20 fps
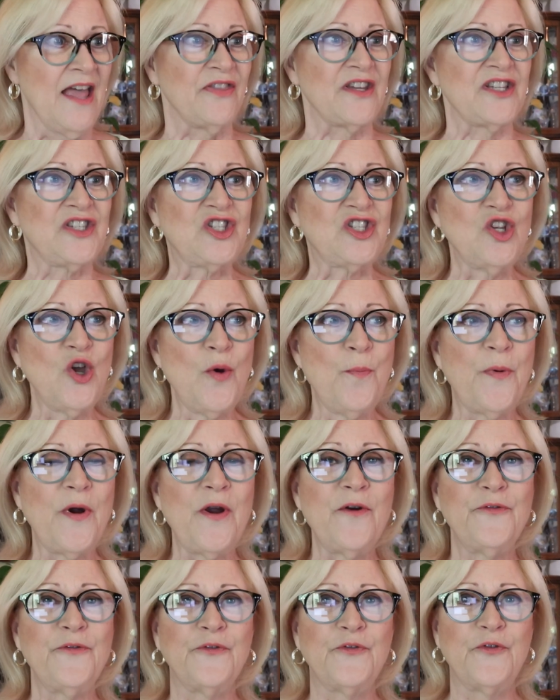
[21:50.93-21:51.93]
The
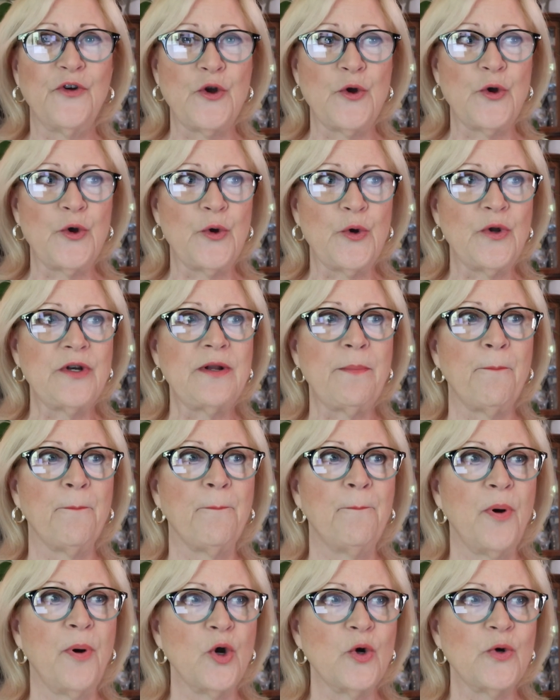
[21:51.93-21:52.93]

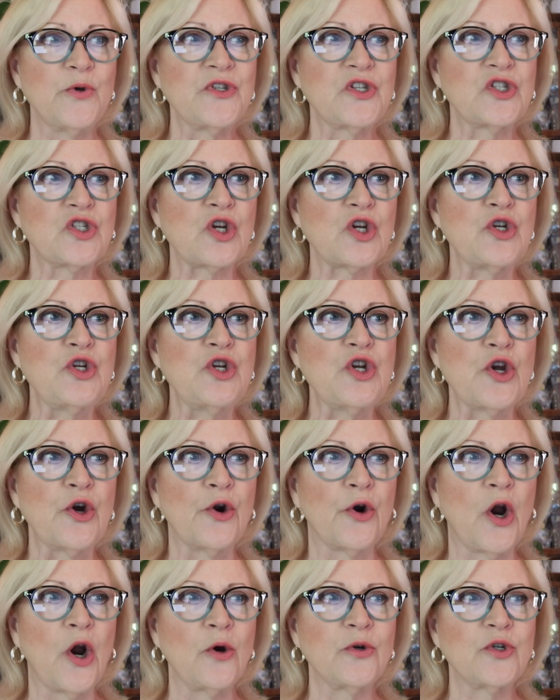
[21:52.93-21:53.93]
superfood boosts
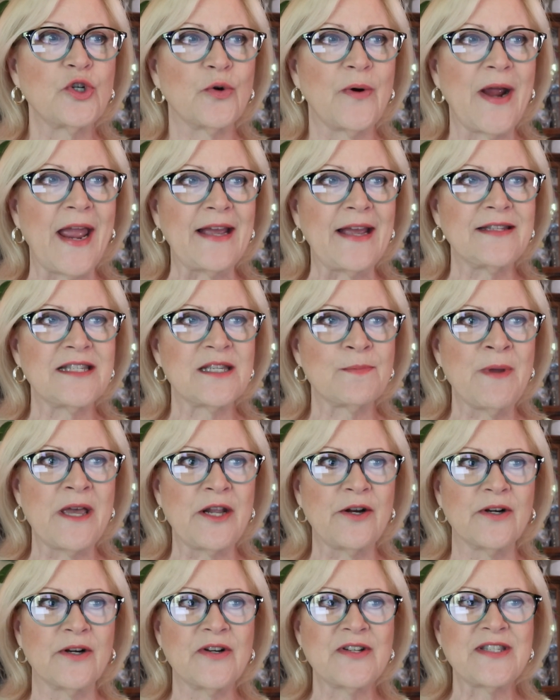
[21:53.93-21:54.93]

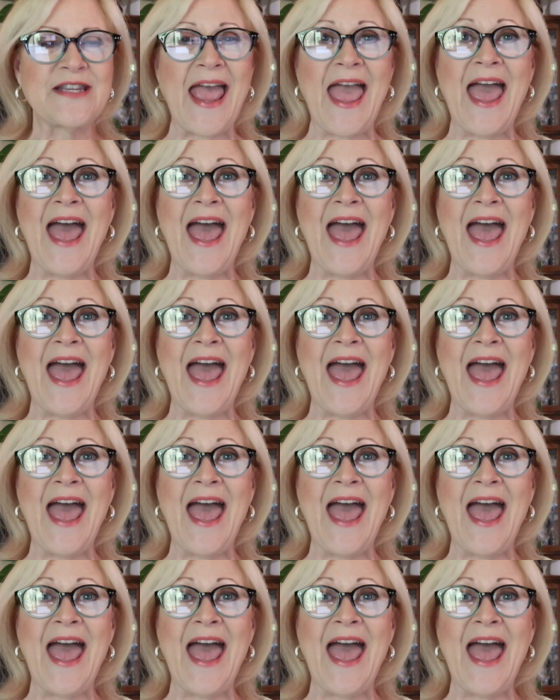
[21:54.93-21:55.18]
neurotransmitters